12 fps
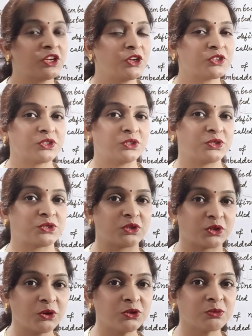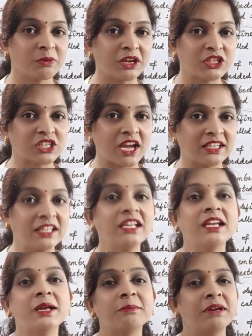So those who are new to my channel,
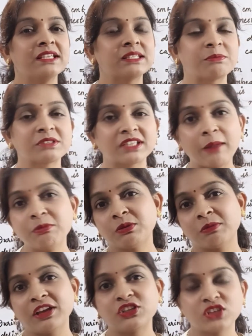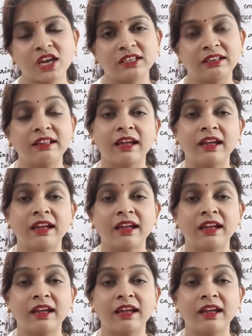please subscribe to my channel